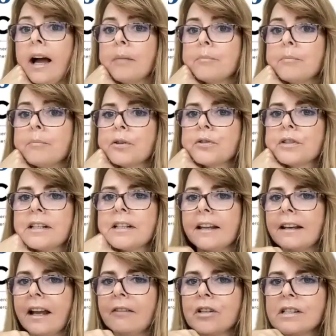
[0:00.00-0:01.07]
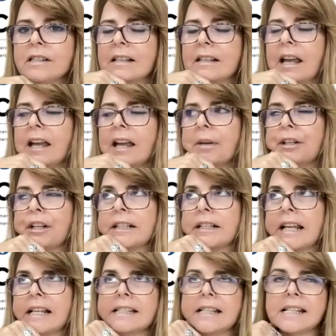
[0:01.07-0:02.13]
absolutely. And that was,
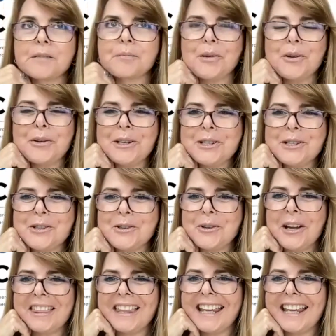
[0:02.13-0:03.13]
Bernadette's experience too.